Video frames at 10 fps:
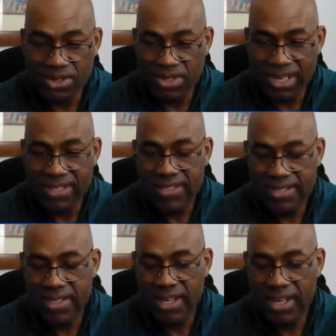let's
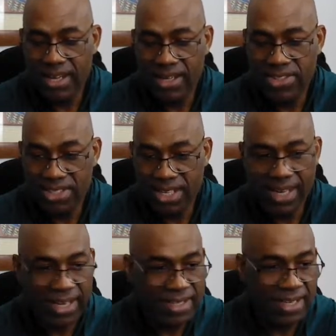share
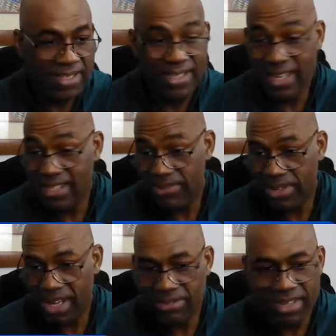ideas in case if you
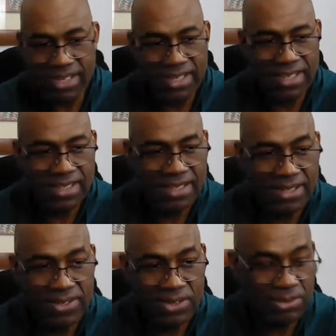have anything
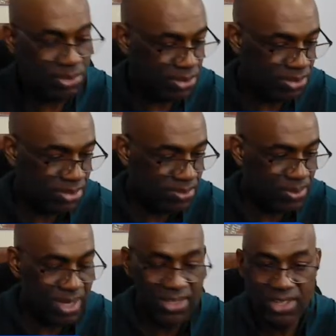confused, we
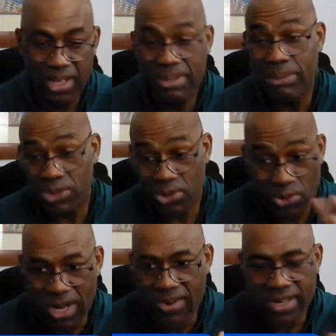can share it. But I'm going to look
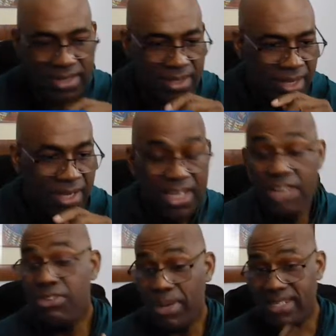around.
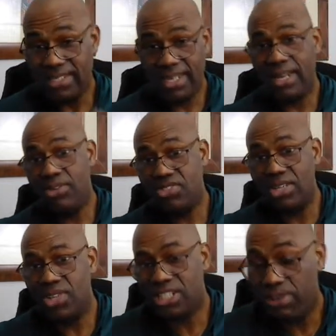Even as I said, I was trying
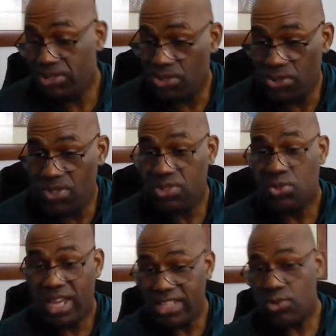to explain to you
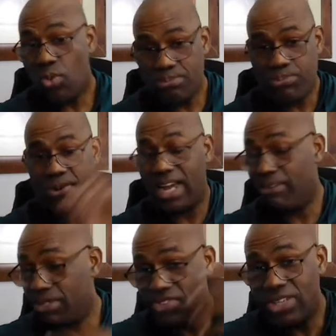I have
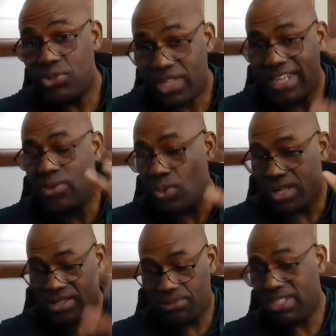been trying to get one
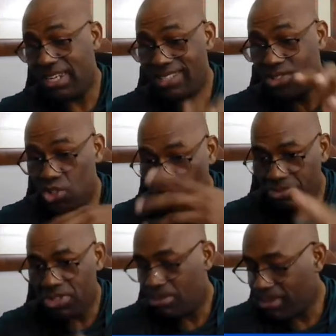specialist to join me
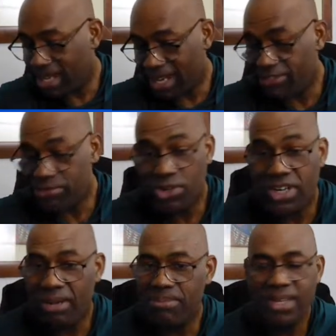on my live
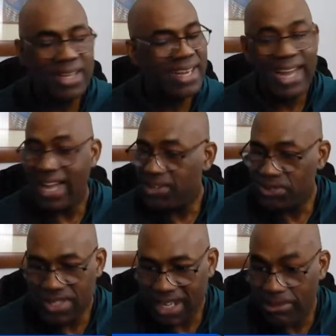program. I
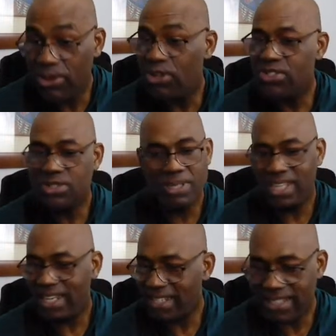couldn't get because
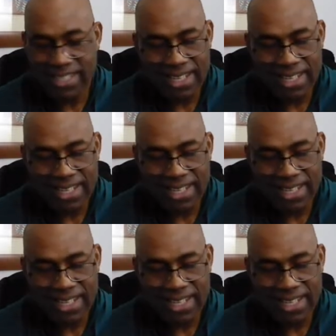specialists